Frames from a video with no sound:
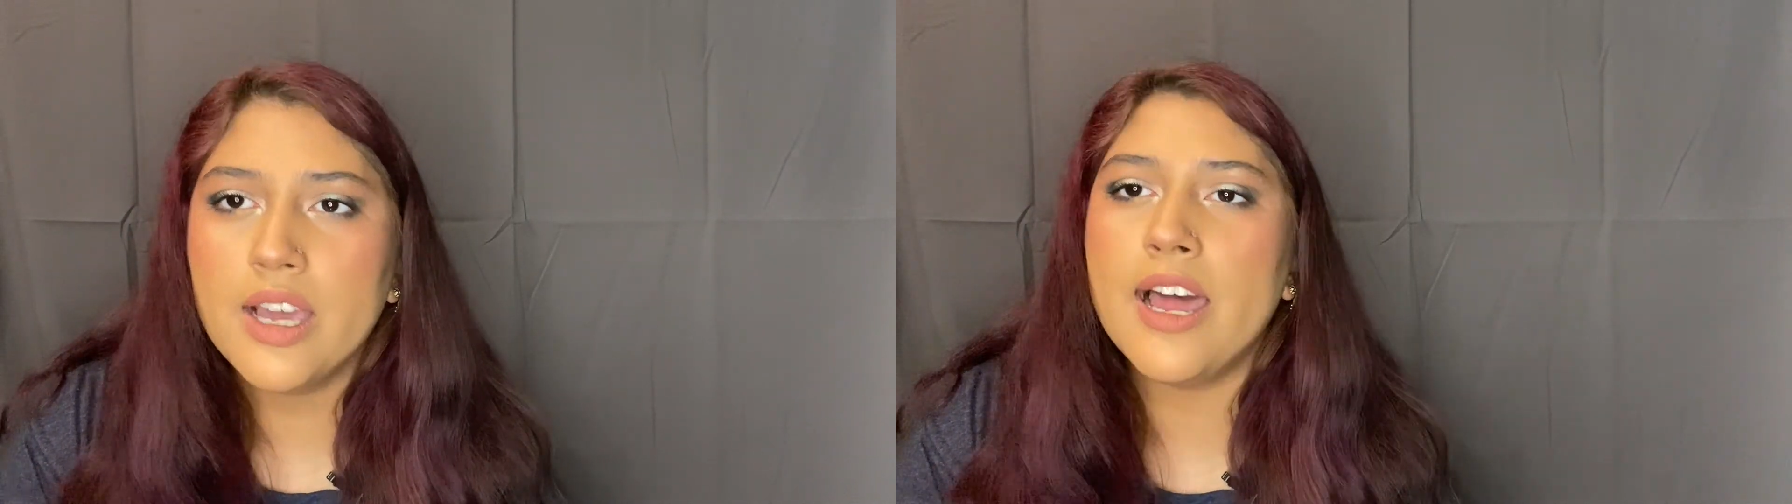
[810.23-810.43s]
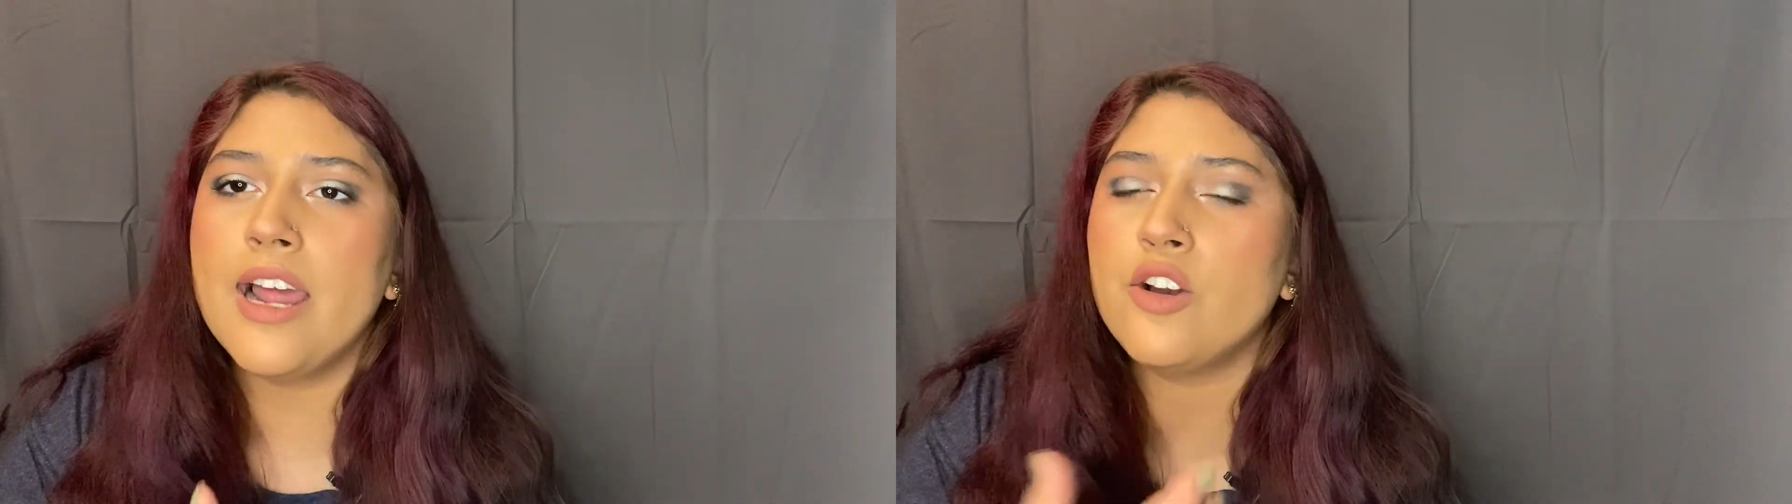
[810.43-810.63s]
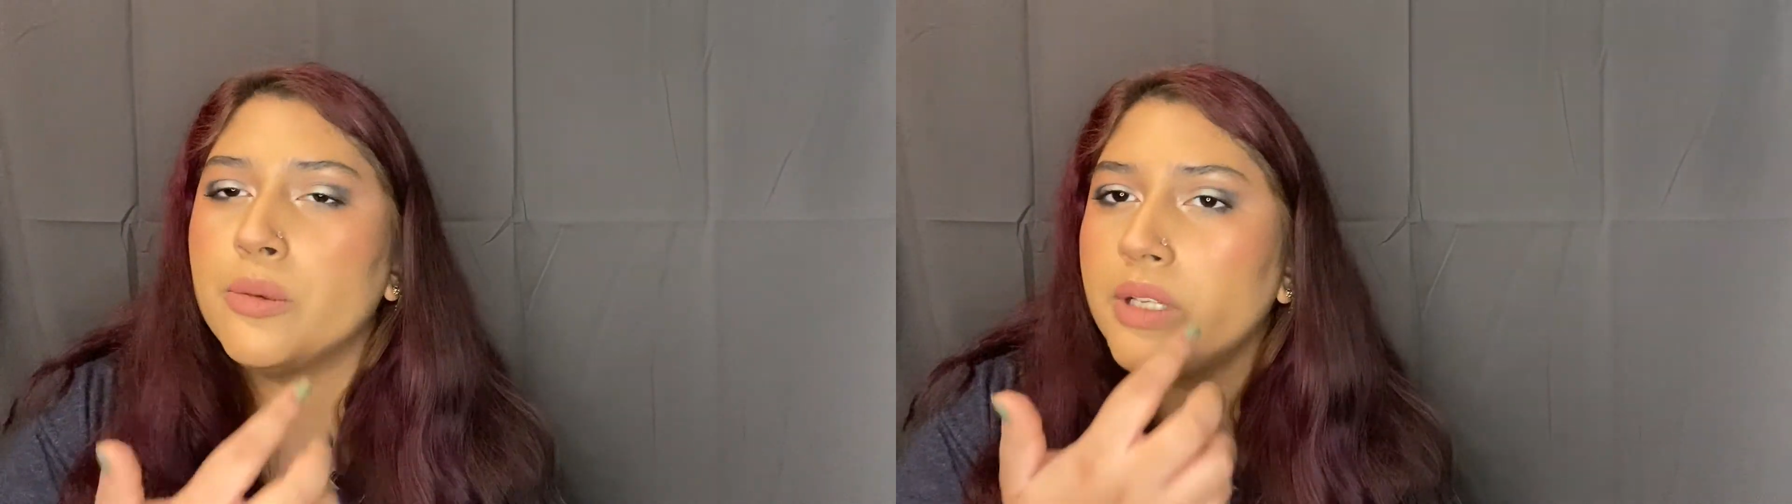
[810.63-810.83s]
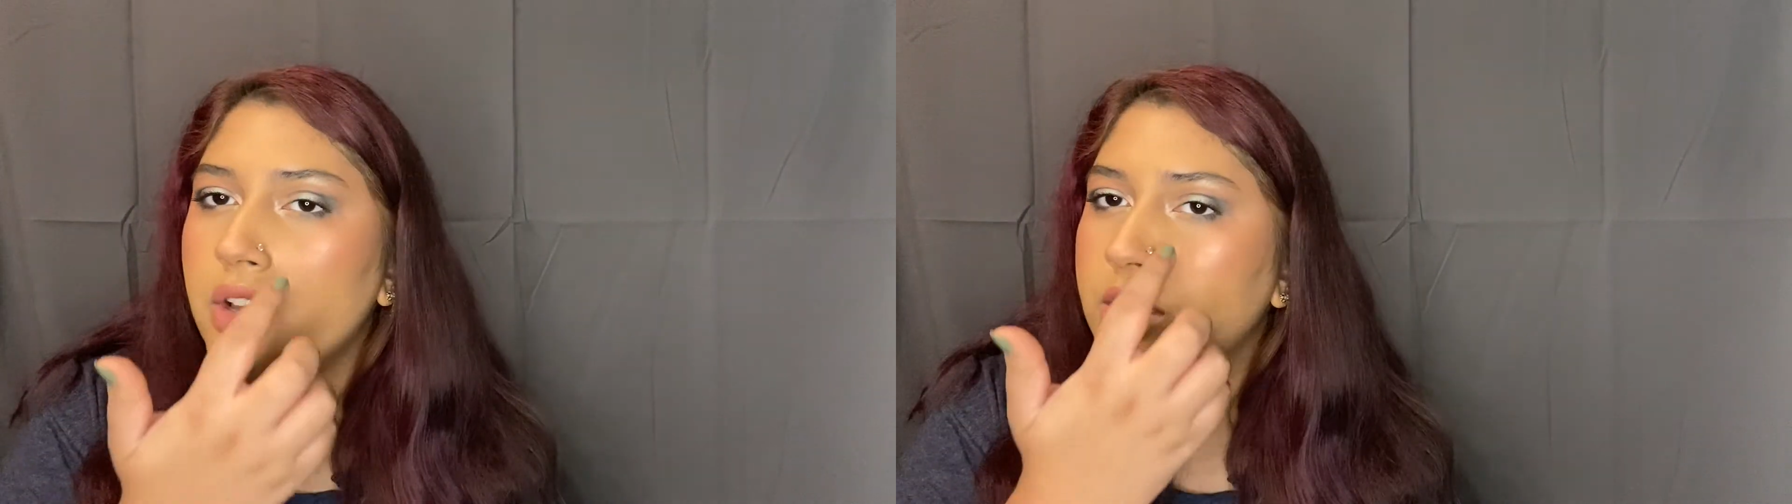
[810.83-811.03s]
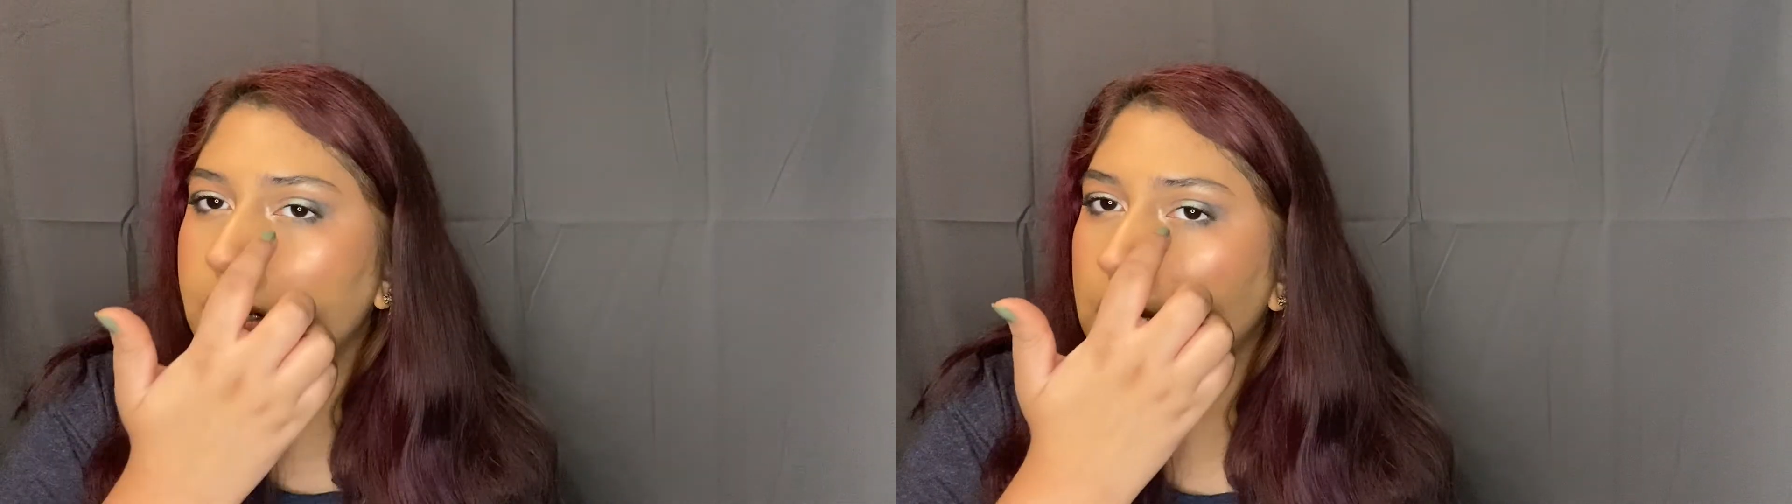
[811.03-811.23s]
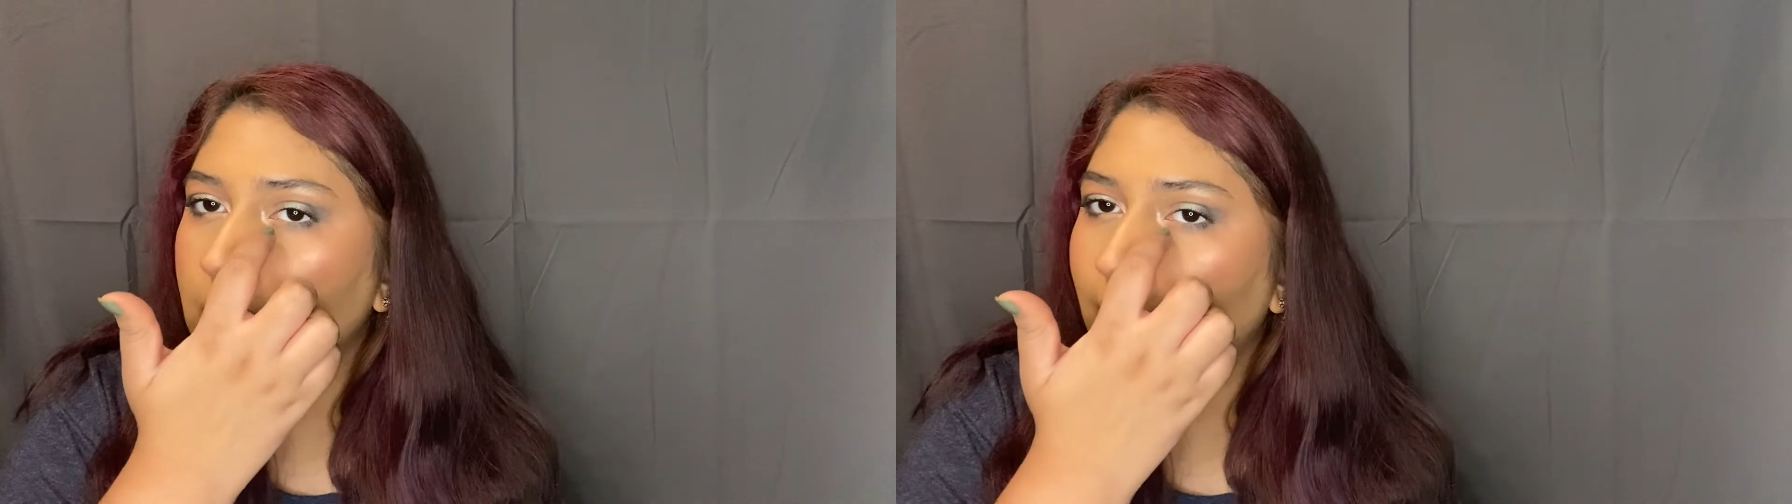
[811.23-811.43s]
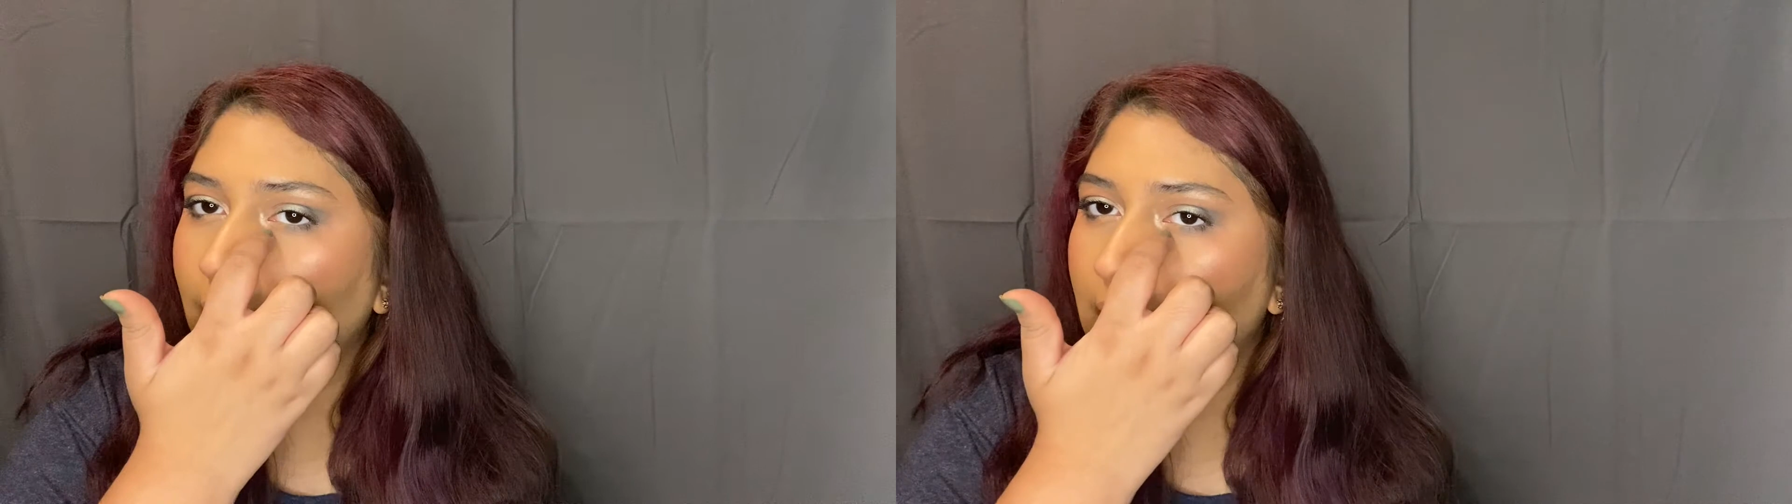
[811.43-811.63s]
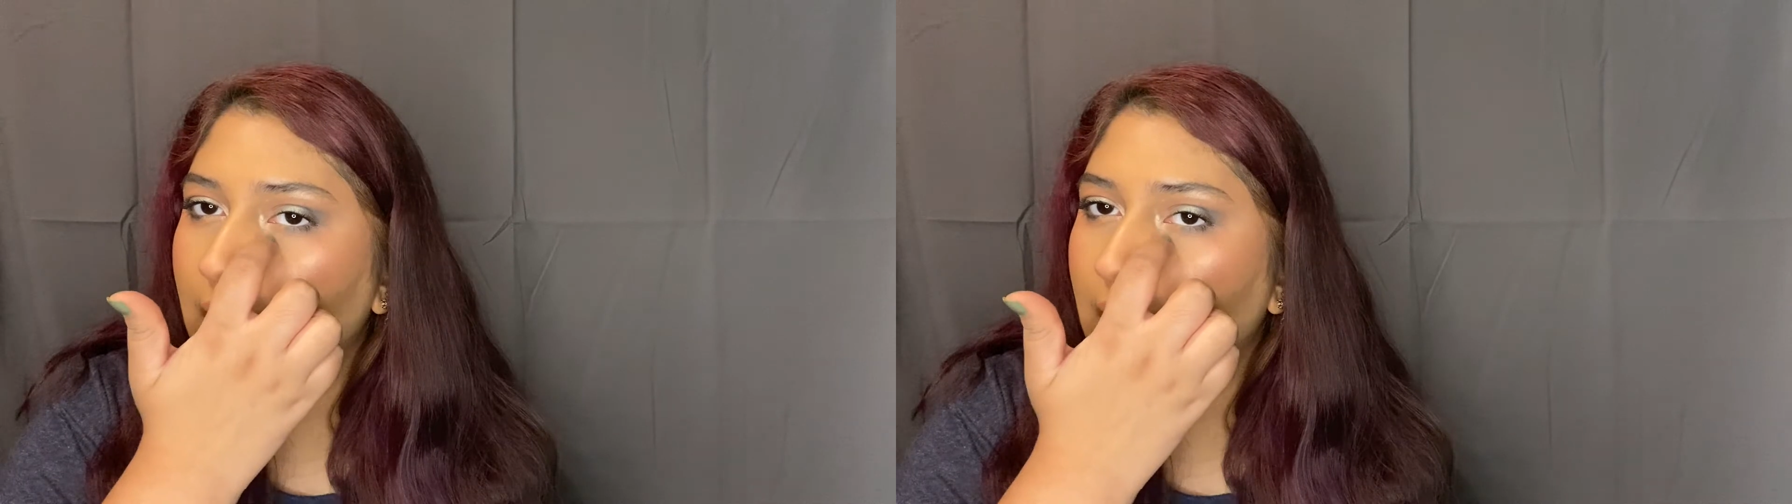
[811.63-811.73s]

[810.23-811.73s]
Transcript: and I normally use it to like